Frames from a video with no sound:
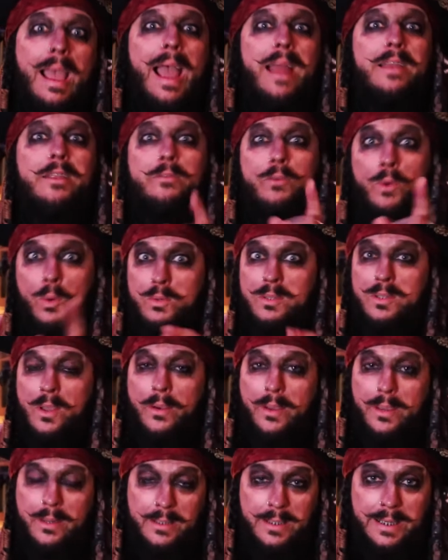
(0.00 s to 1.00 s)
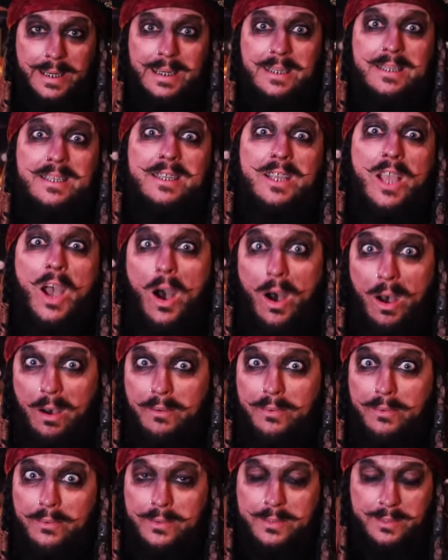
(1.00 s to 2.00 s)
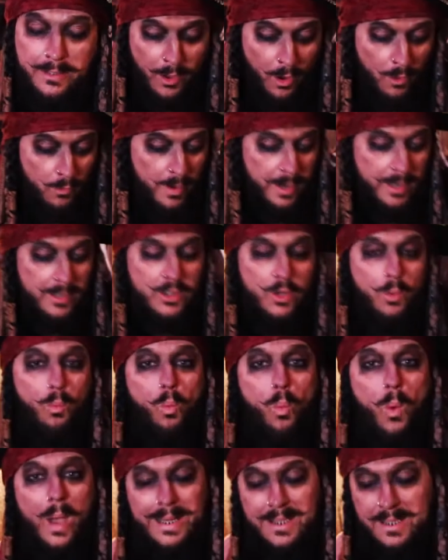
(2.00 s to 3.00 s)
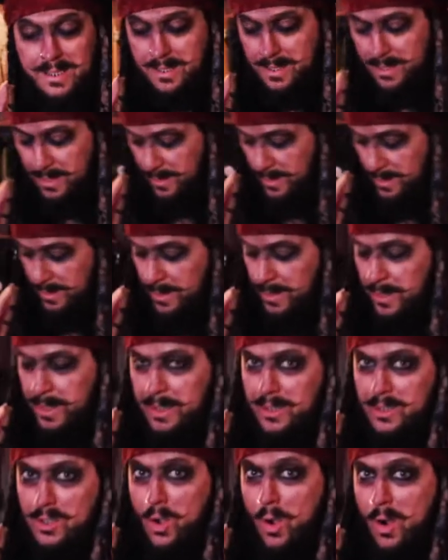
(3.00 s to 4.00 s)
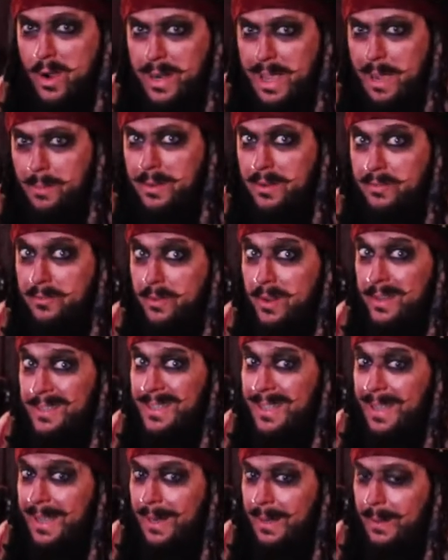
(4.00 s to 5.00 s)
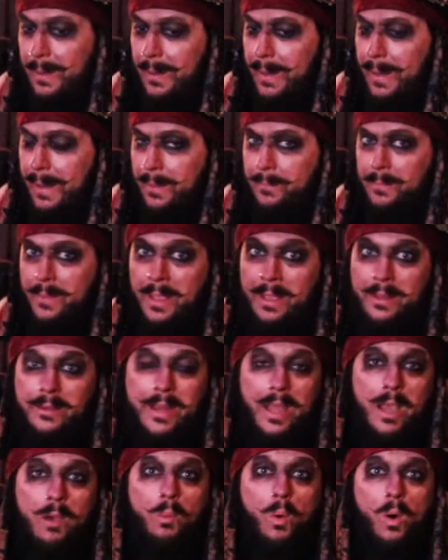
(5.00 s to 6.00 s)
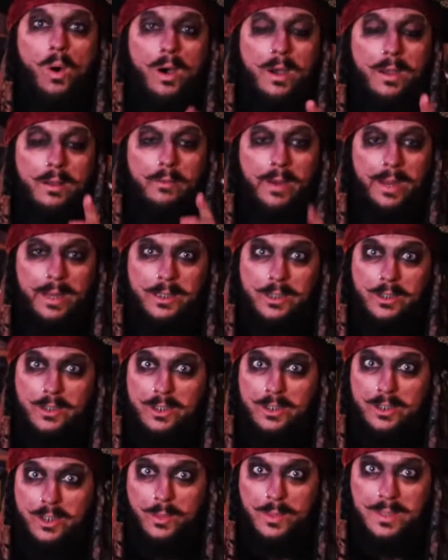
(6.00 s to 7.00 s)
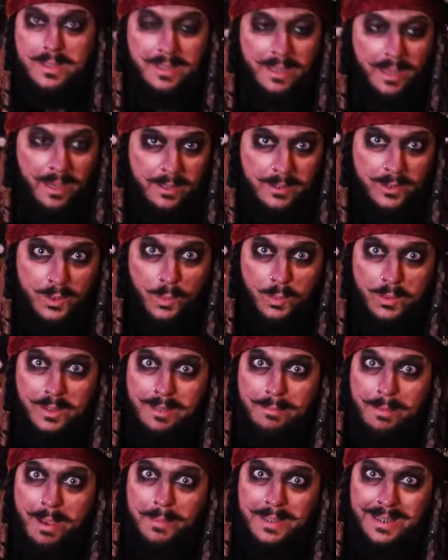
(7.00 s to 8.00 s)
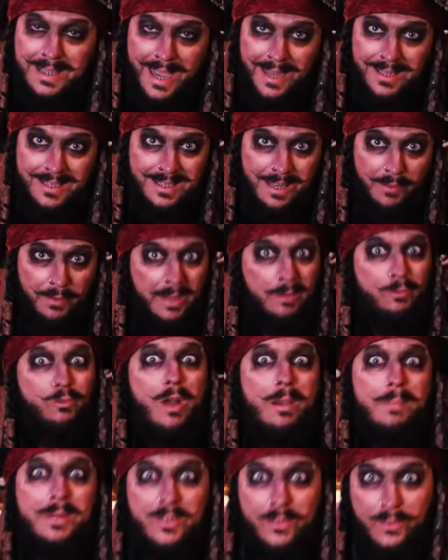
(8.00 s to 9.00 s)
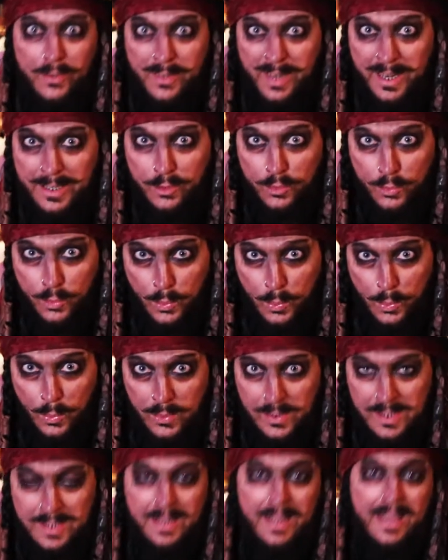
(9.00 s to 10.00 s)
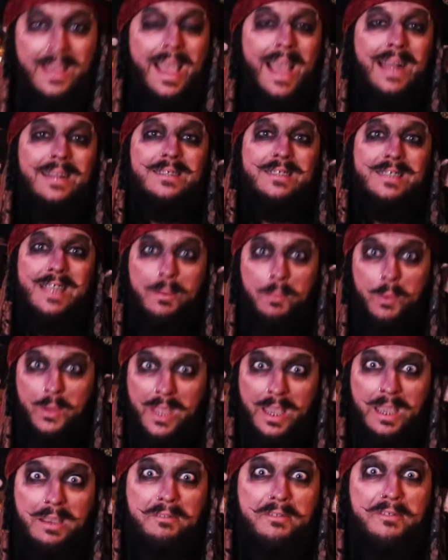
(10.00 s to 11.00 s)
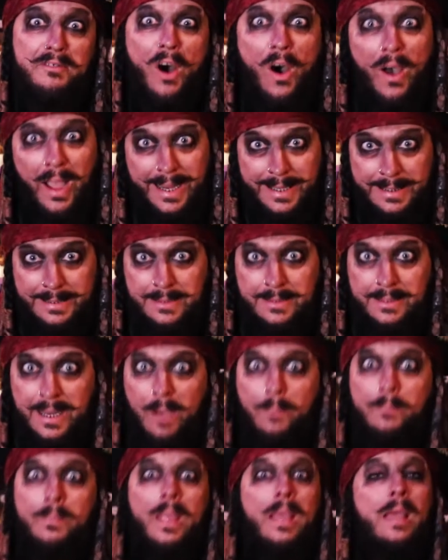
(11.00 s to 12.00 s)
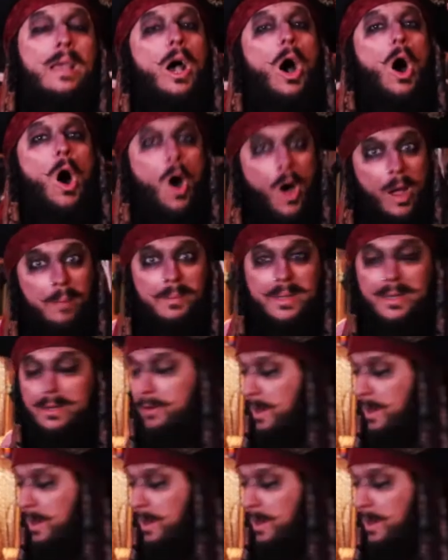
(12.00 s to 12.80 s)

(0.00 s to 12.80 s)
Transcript: And you're also going to need a scarf to go around your waist you can tie it up in the front there like that. Now what I reckon you should do is uh, talk to your mum and dad, see if you can rummage through their drawers and see what you can find. Now I'm going to